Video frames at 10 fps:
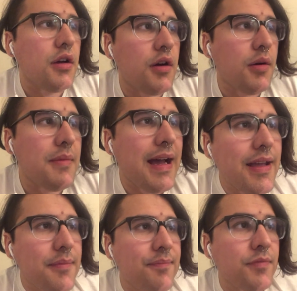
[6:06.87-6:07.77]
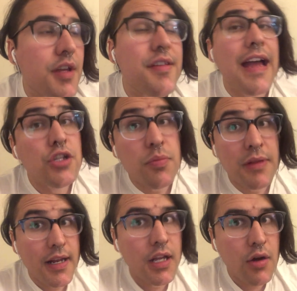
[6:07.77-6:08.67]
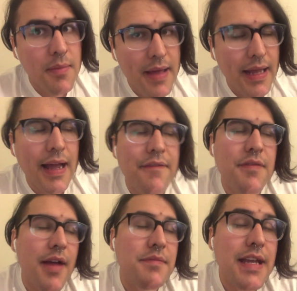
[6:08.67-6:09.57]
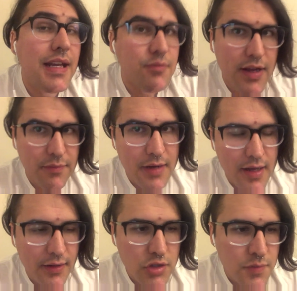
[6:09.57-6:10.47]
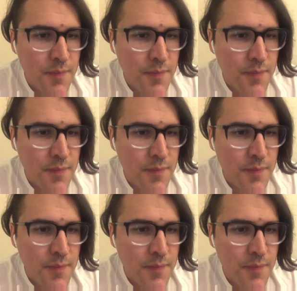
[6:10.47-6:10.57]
Because I do plan on going back. I'm taking a break from college.